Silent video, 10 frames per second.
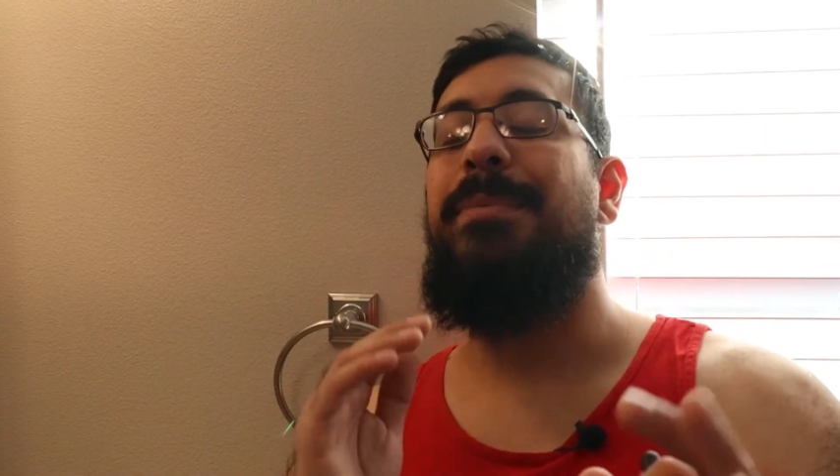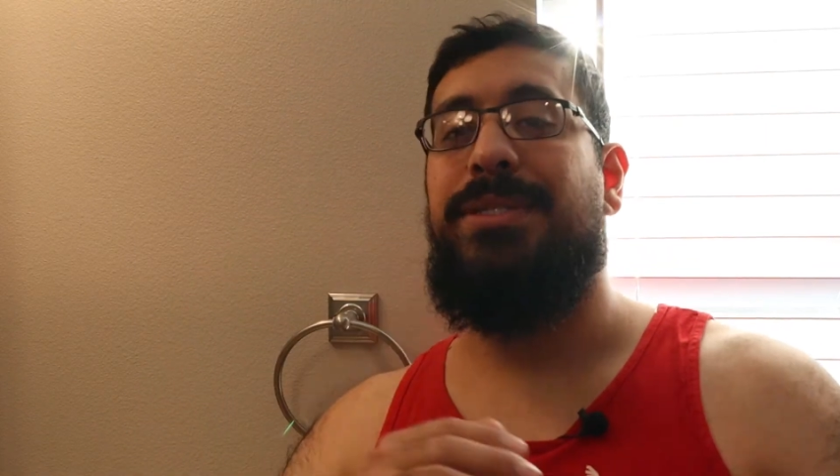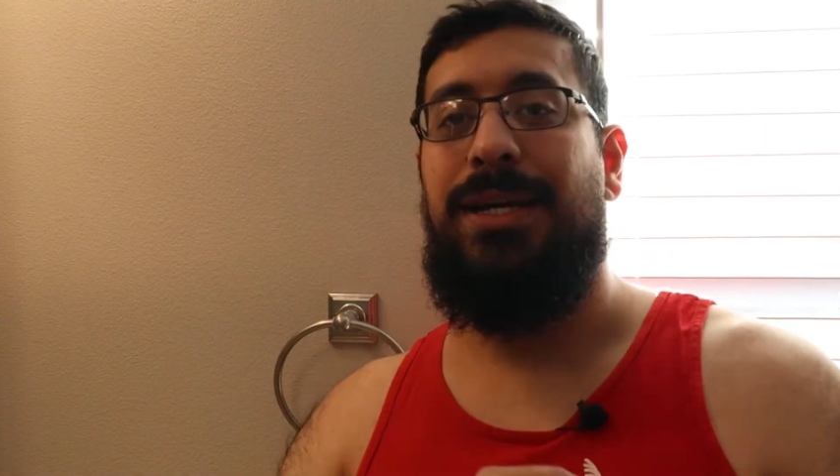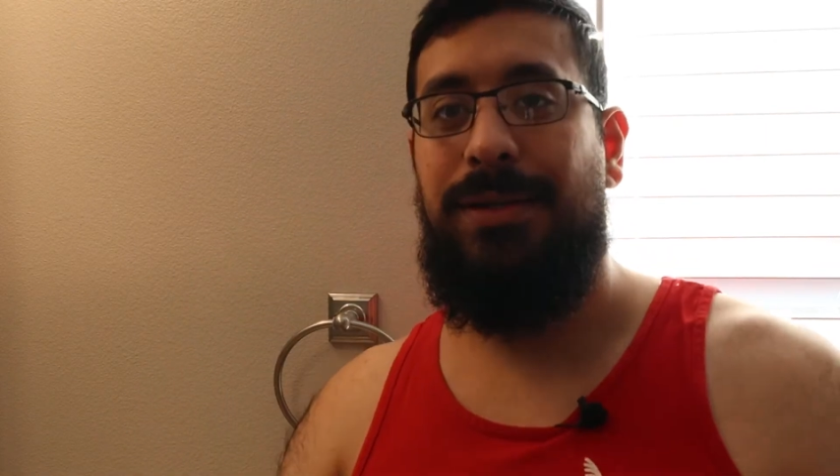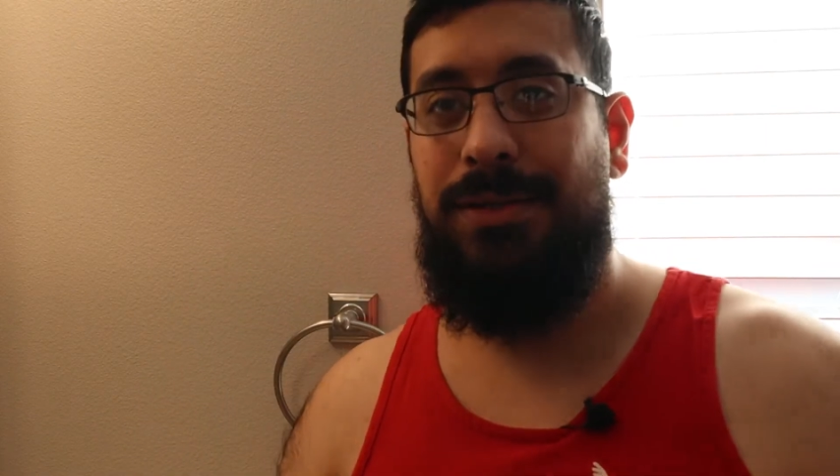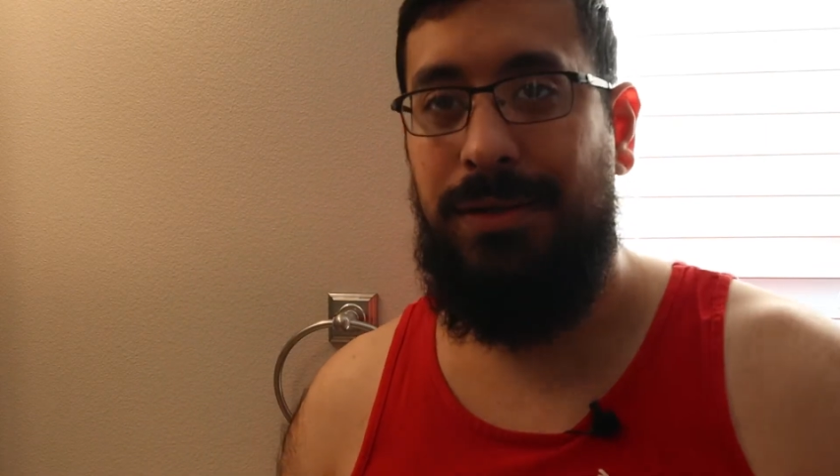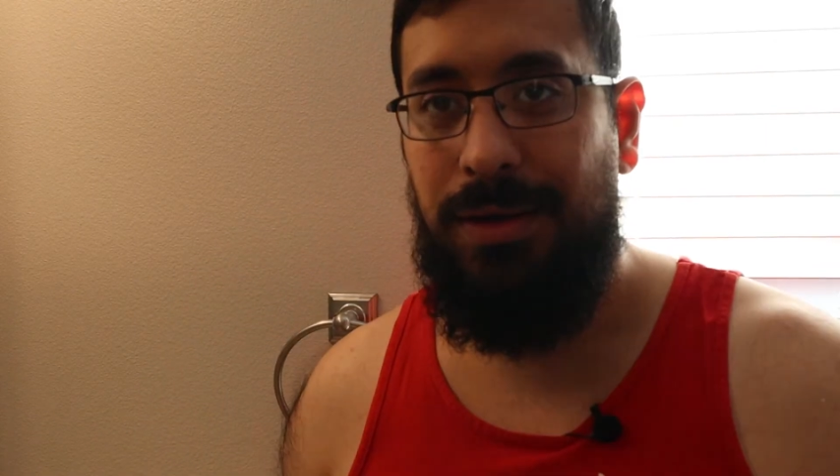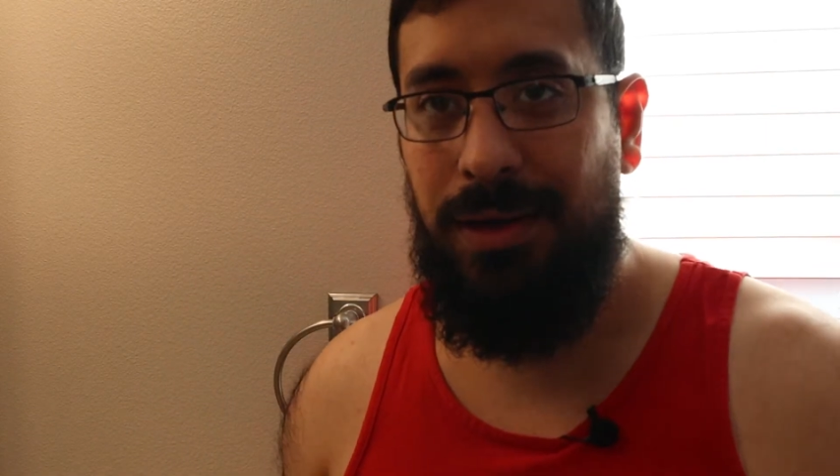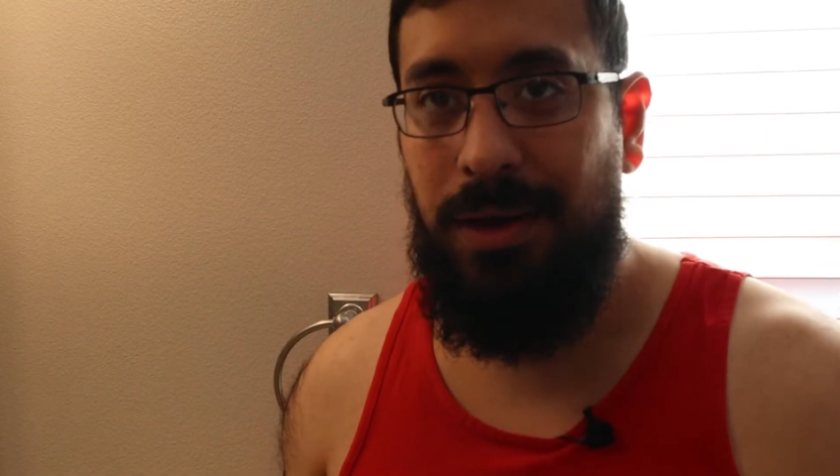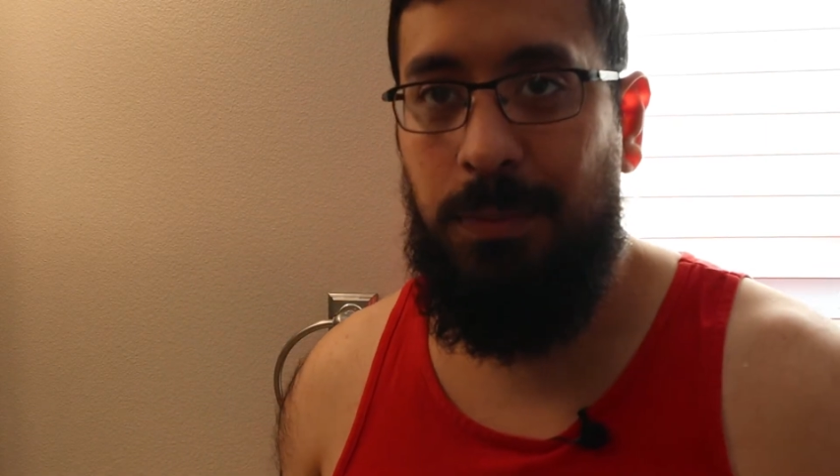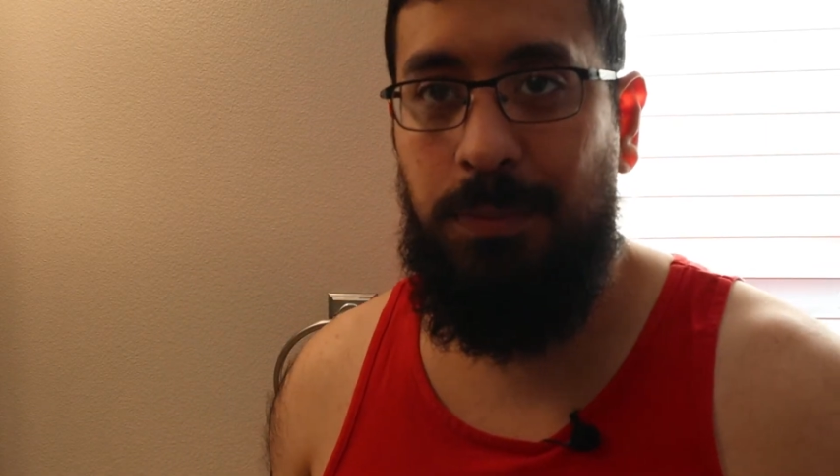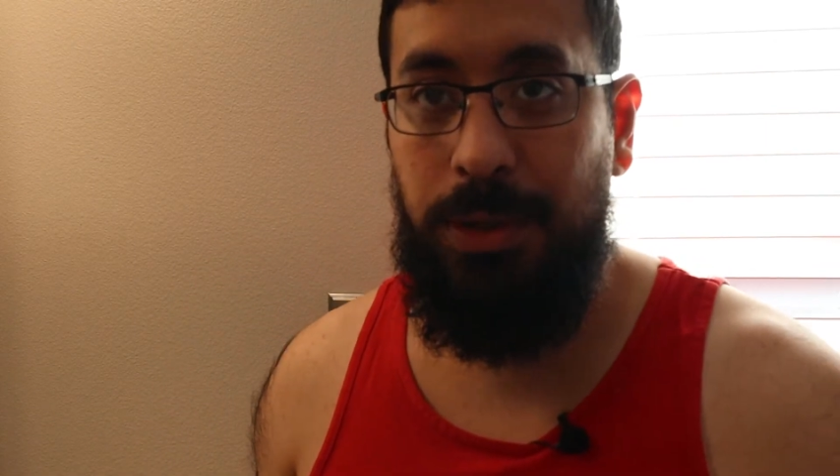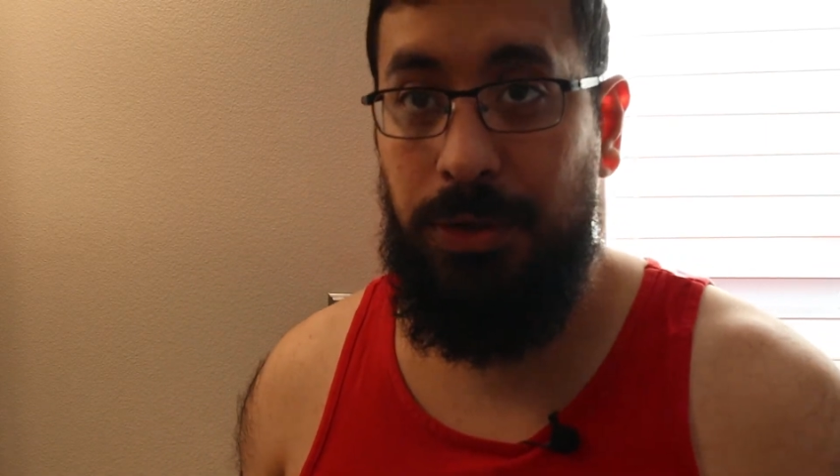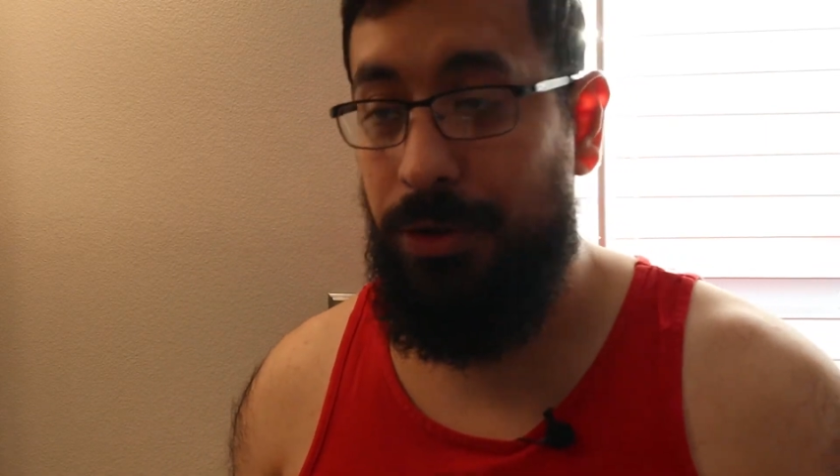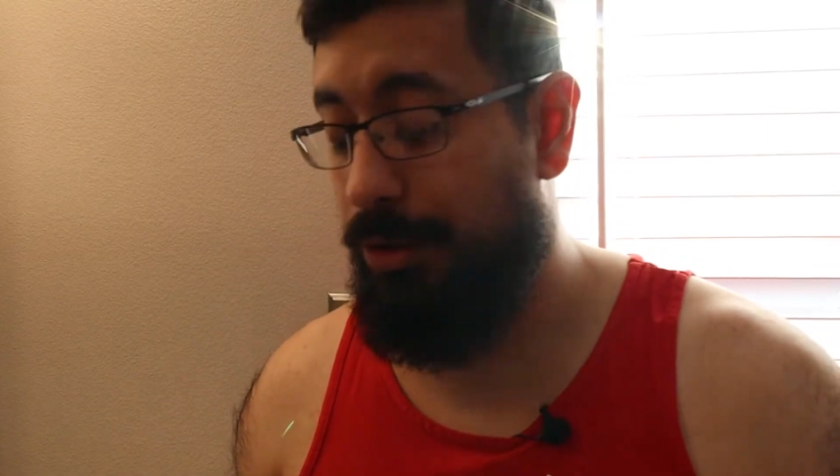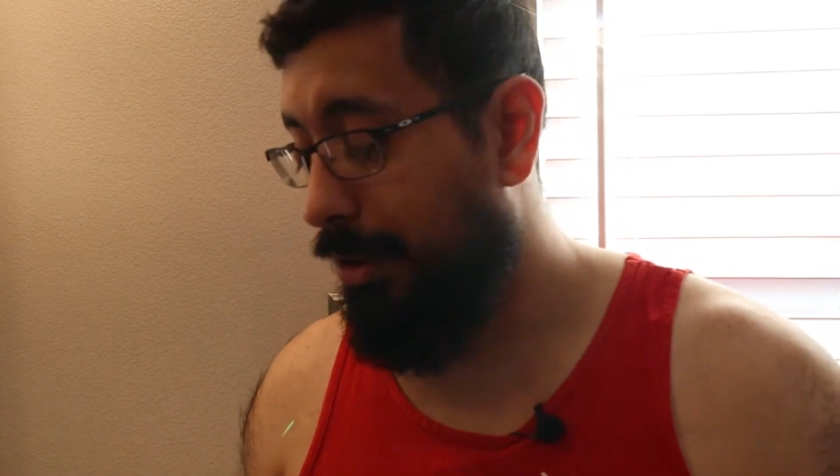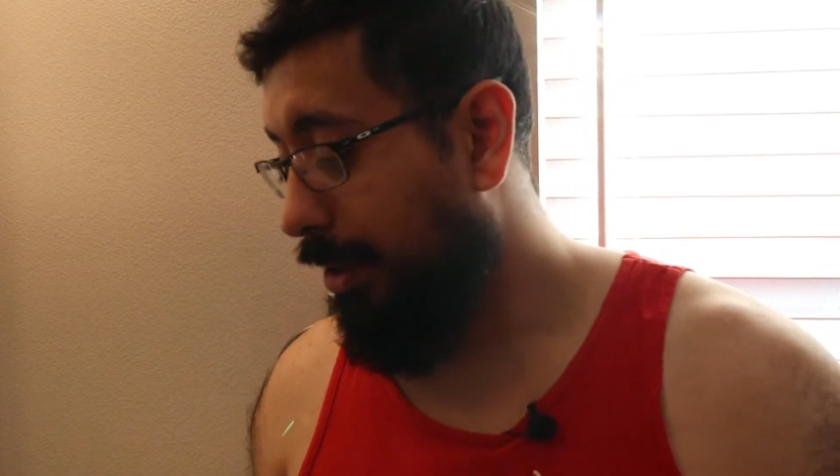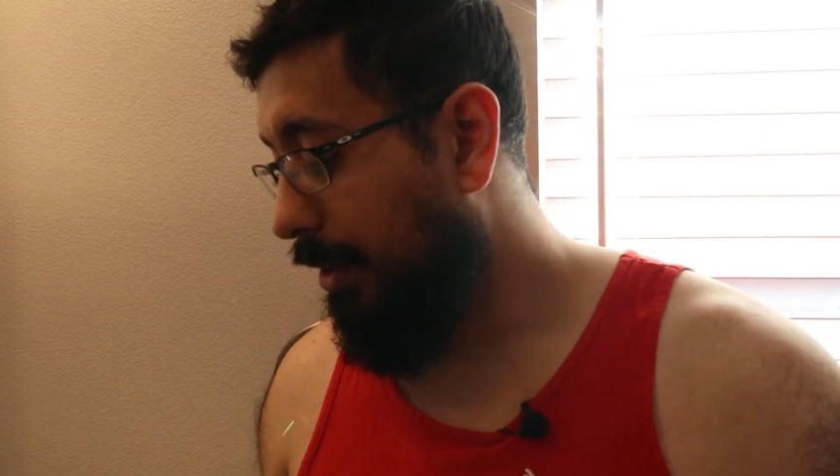ton of beard